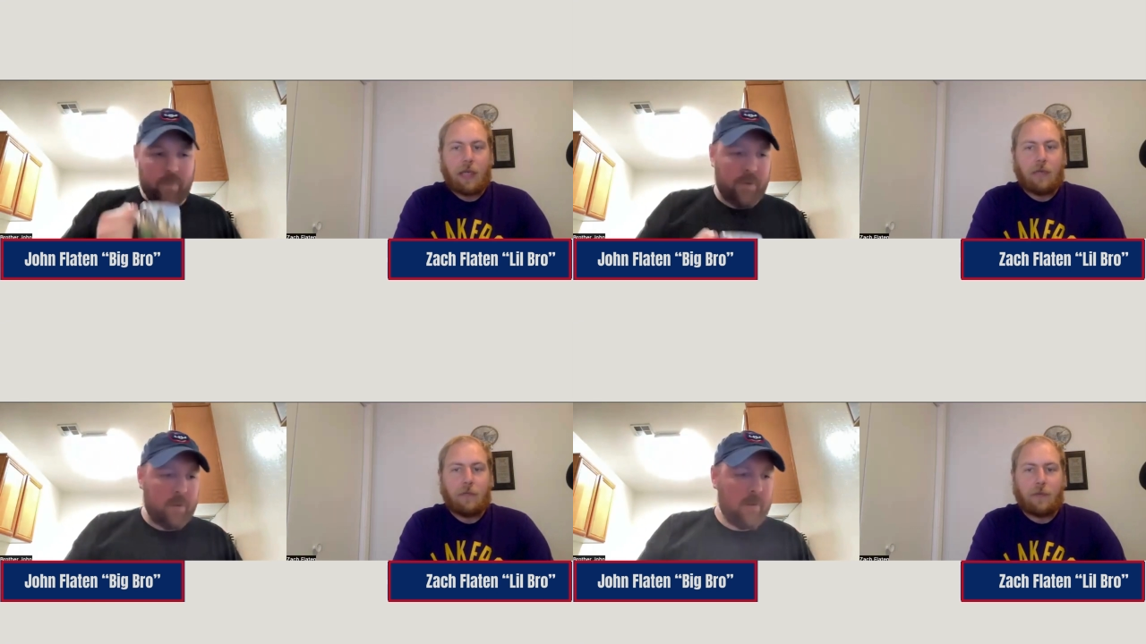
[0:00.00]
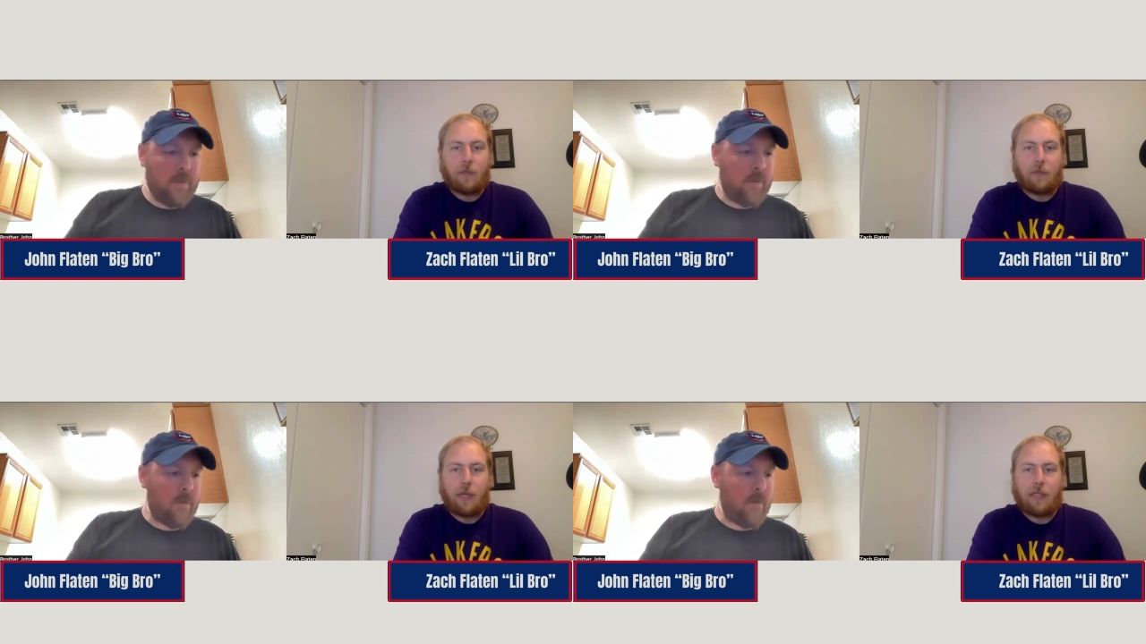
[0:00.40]
Speaker 1: any
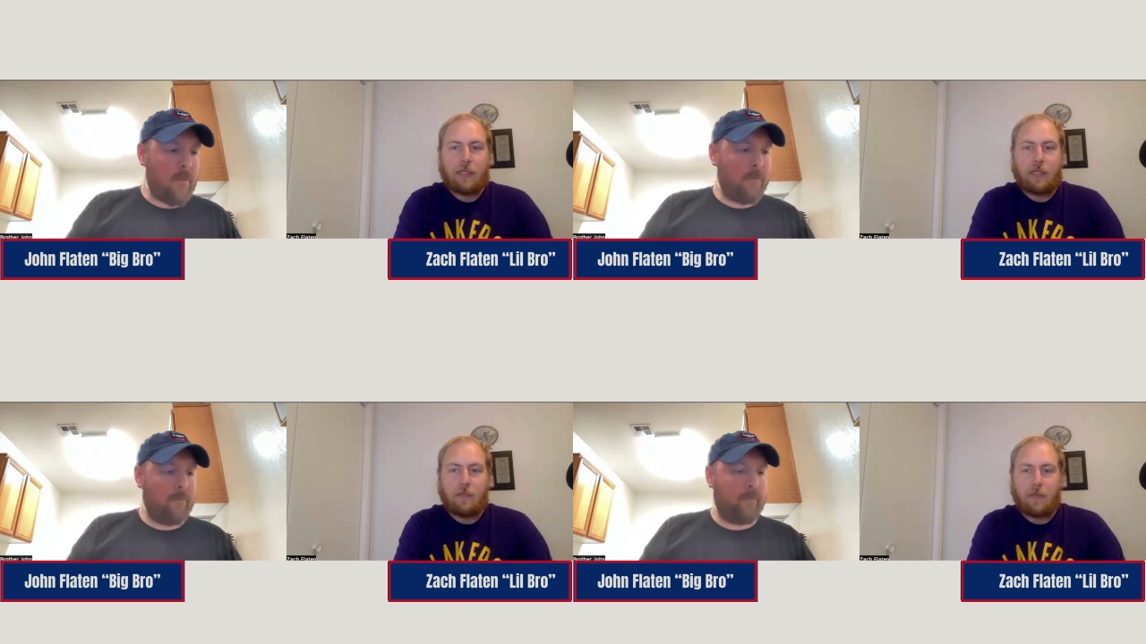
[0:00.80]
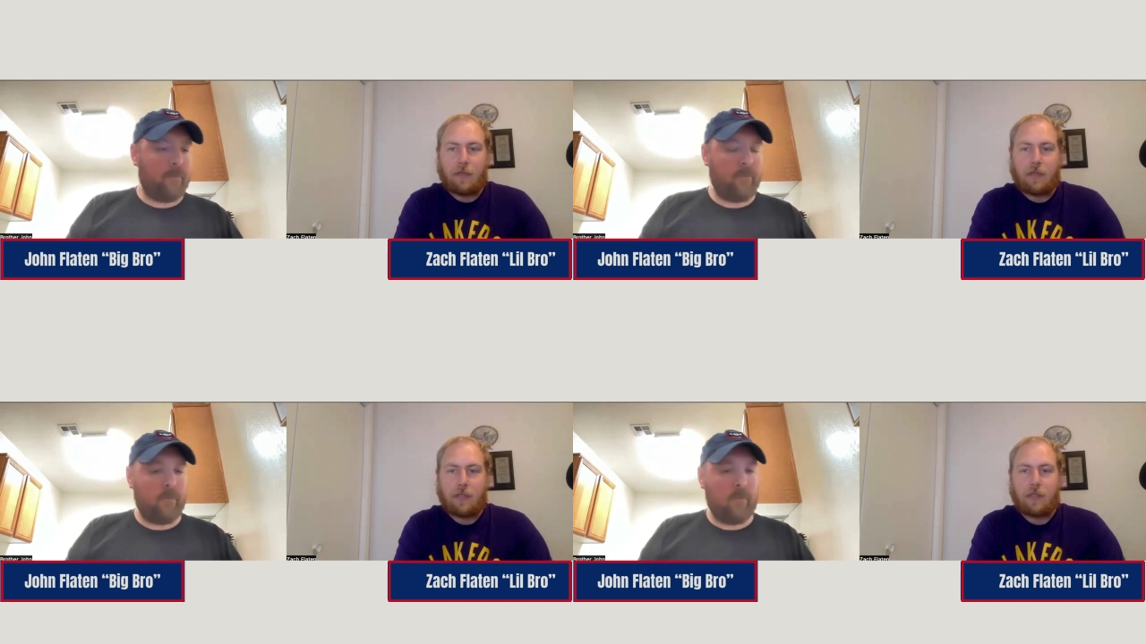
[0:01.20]
first base
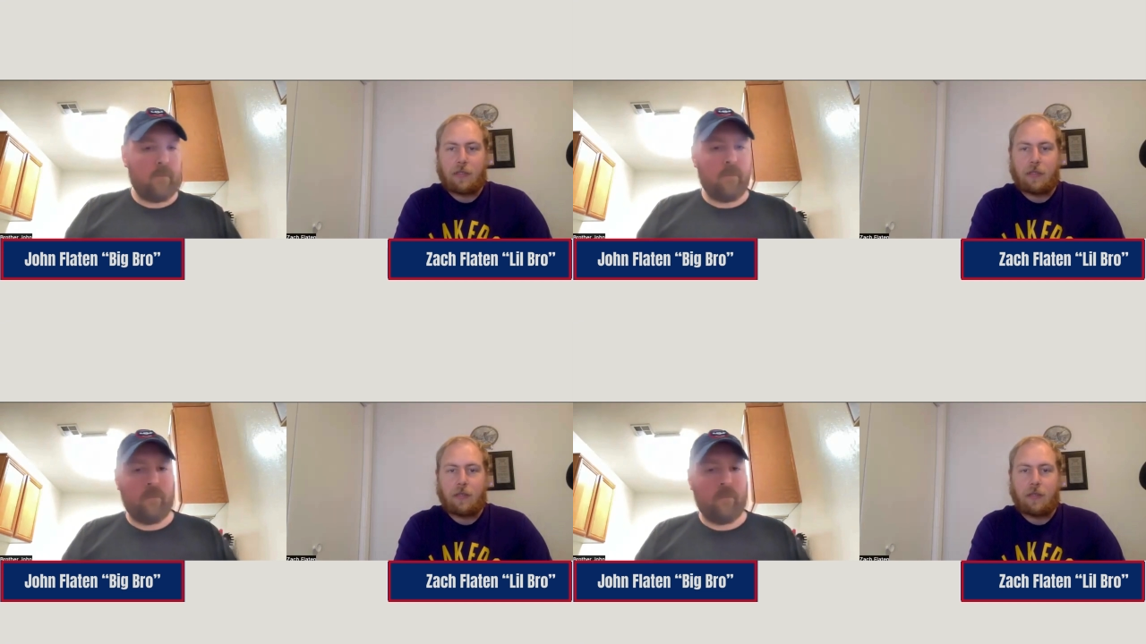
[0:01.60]
defense.